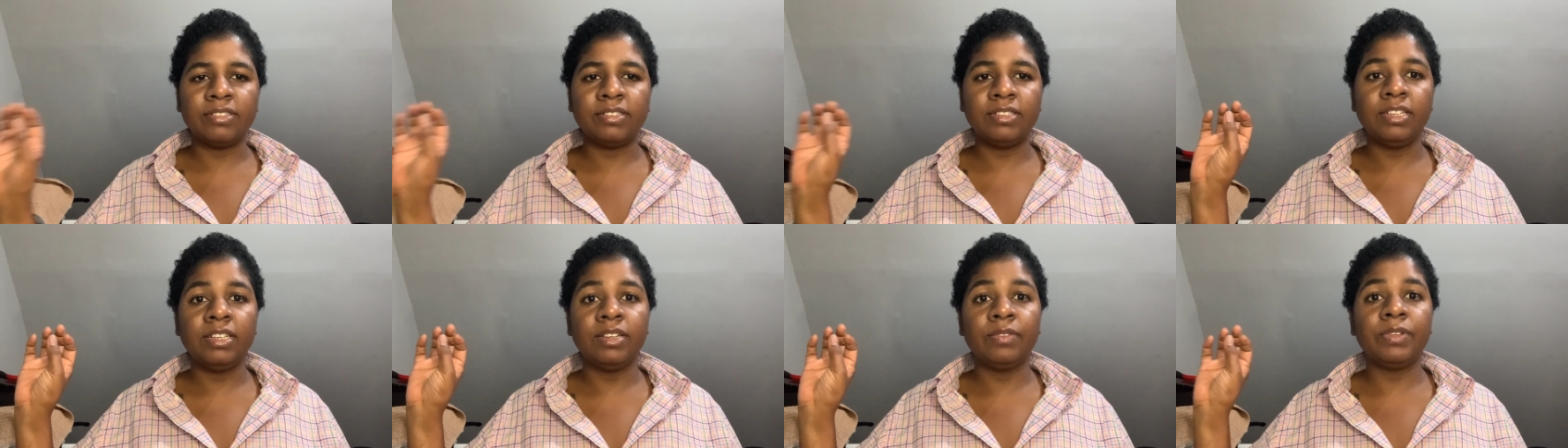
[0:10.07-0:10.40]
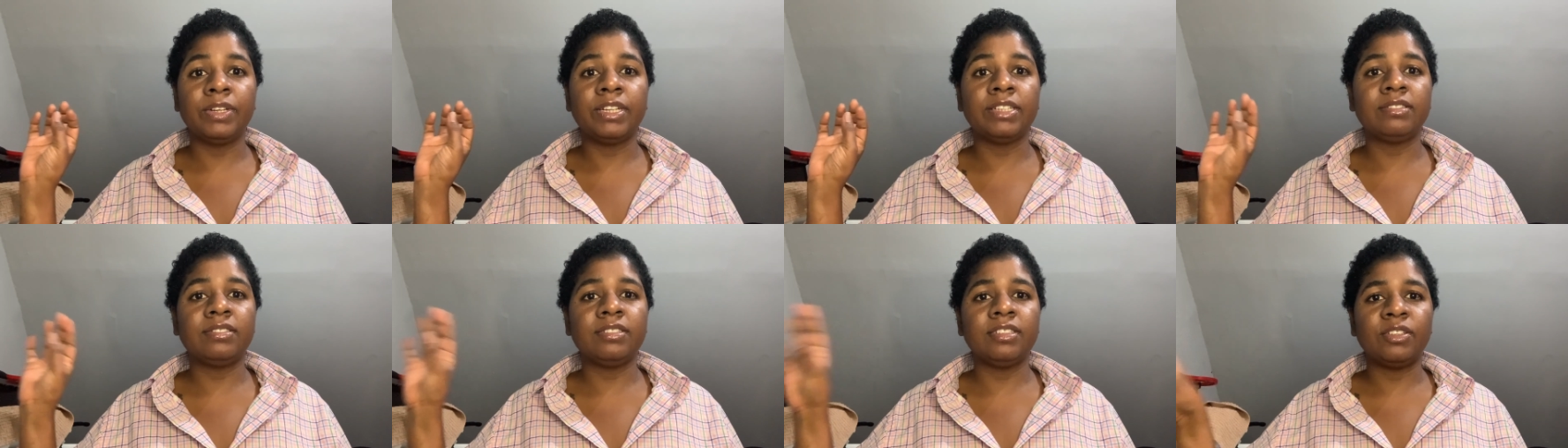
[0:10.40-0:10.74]
dealing
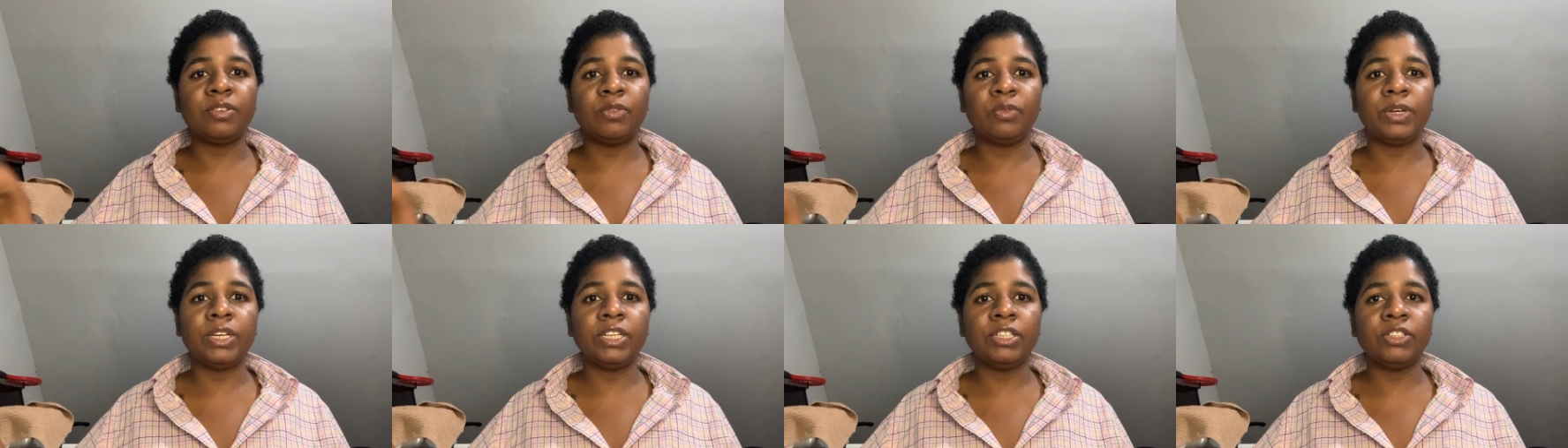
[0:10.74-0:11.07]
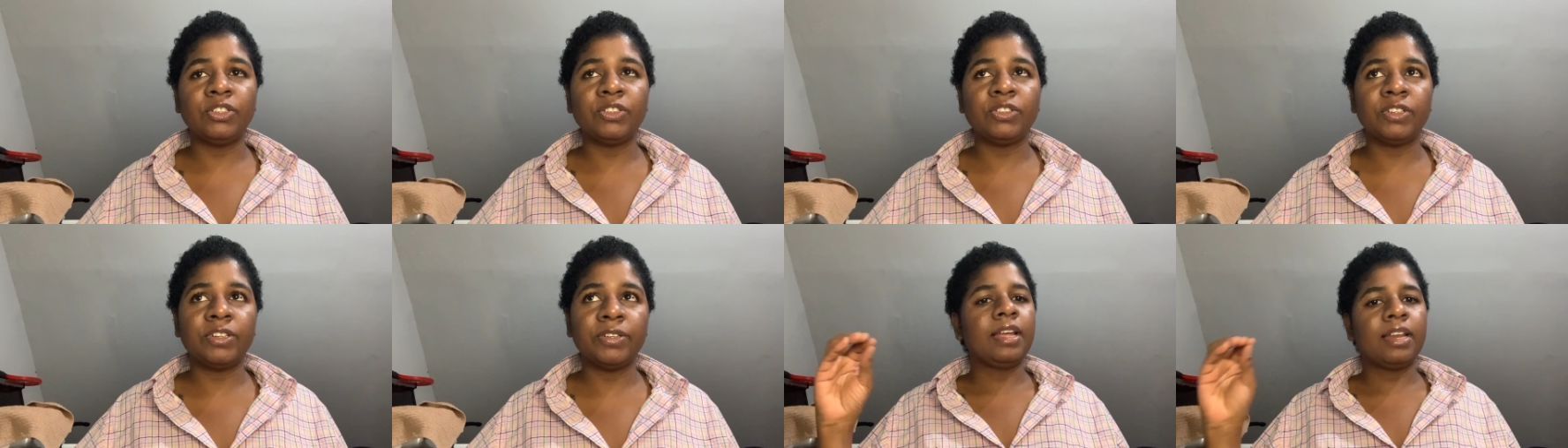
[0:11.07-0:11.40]
with a
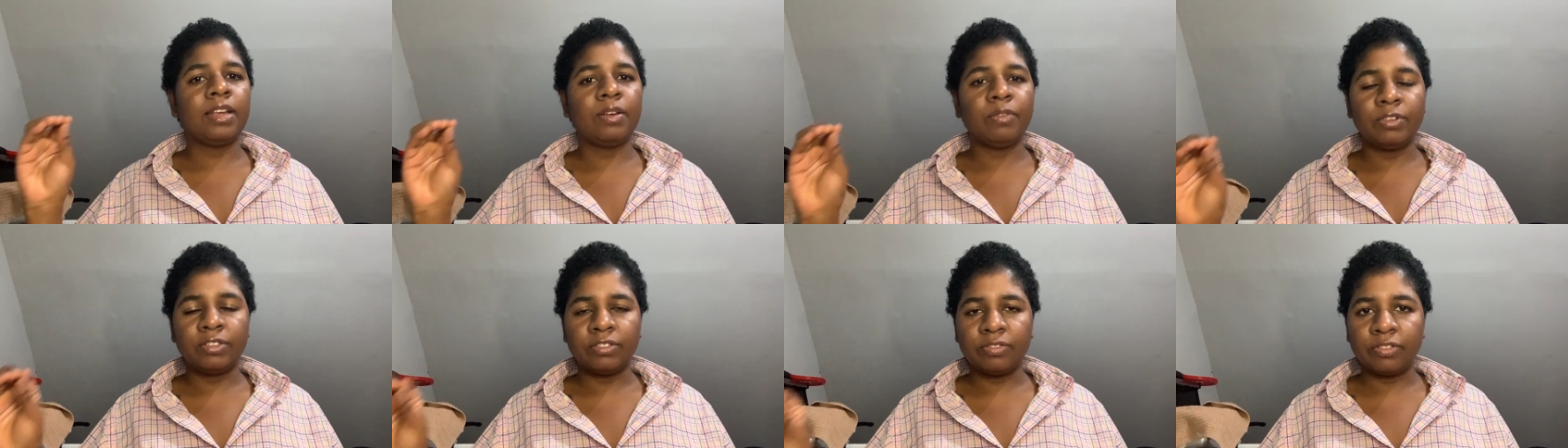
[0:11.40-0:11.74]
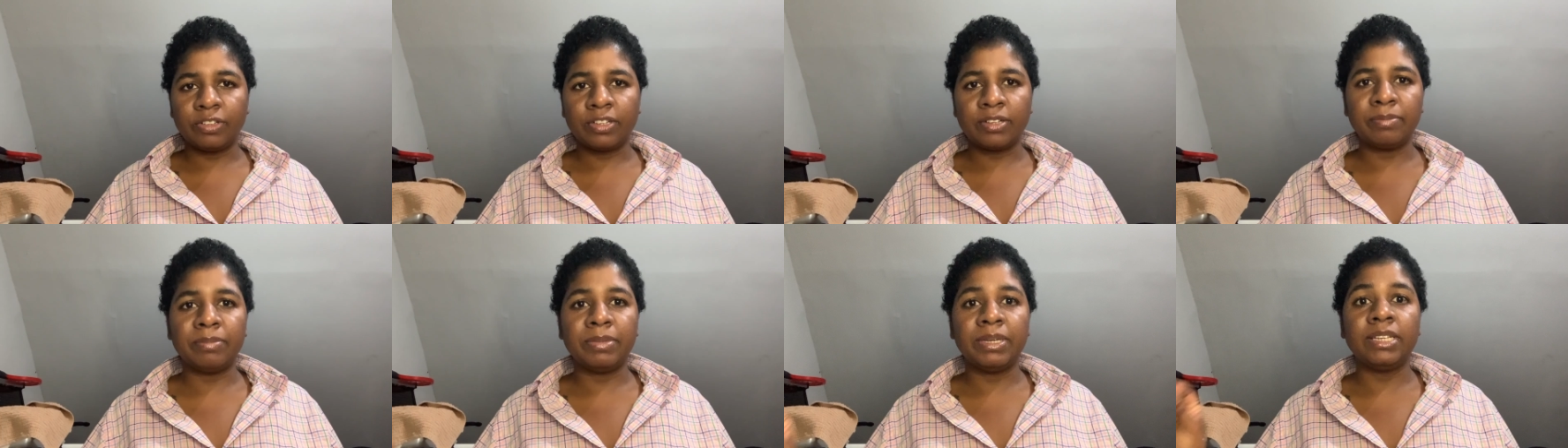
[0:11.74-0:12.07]
situation and I was
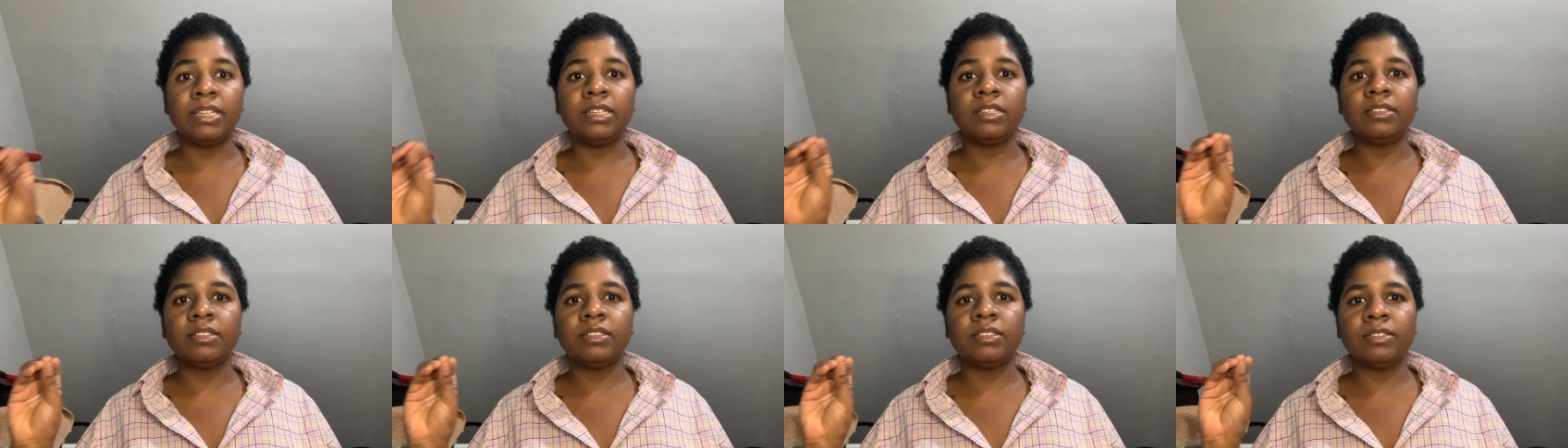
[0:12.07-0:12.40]
recommended